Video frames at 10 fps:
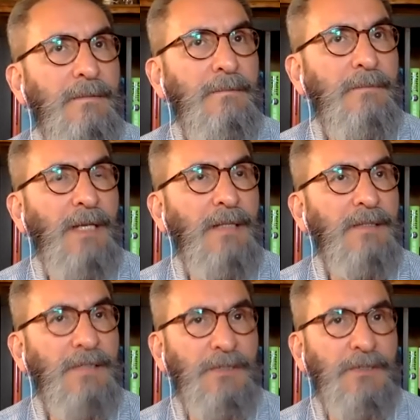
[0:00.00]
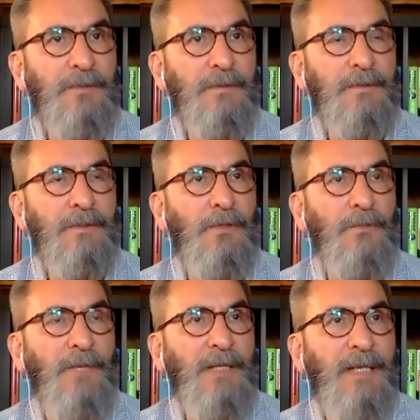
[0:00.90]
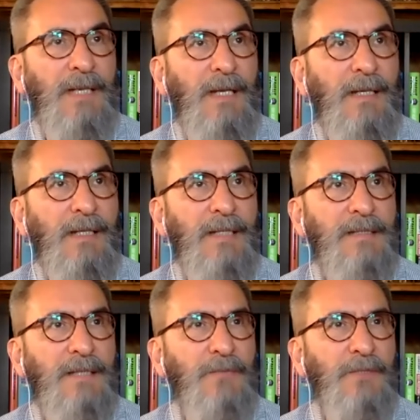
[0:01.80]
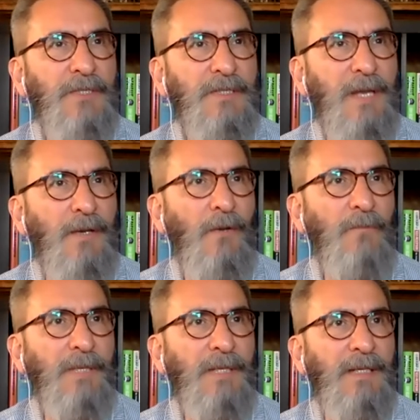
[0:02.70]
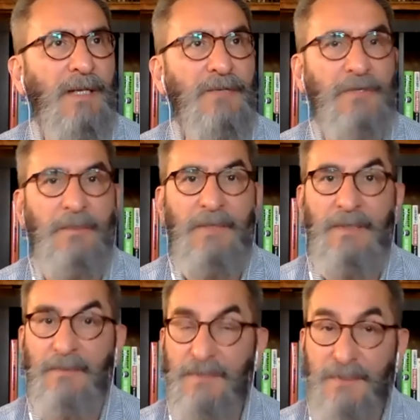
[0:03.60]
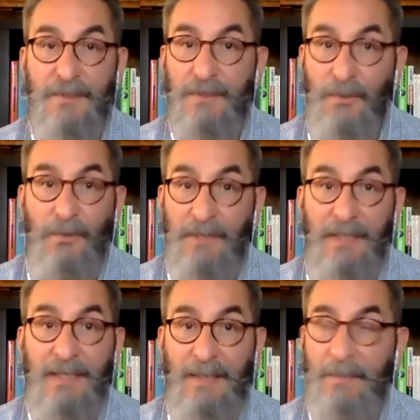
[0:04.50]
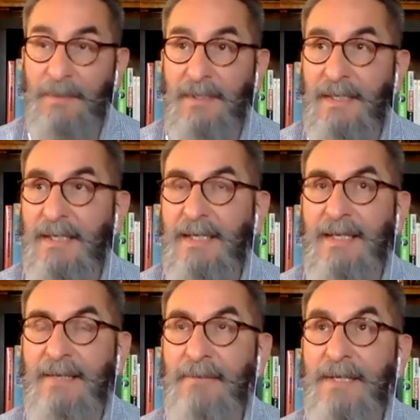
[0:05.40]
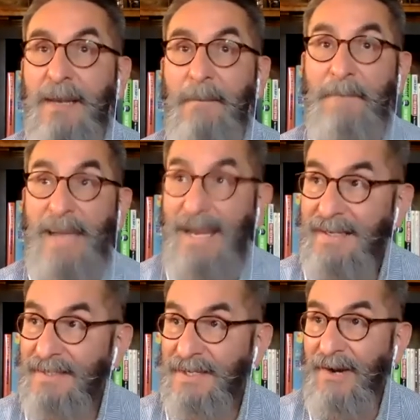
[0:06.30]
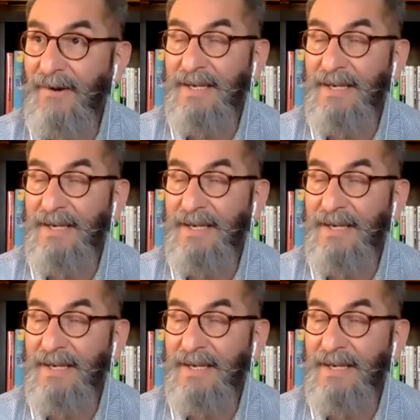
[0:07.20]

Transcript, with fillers: my sister told my dad, I guess, as we just got home from getting ice cream, he was so lit up. We got back in the car.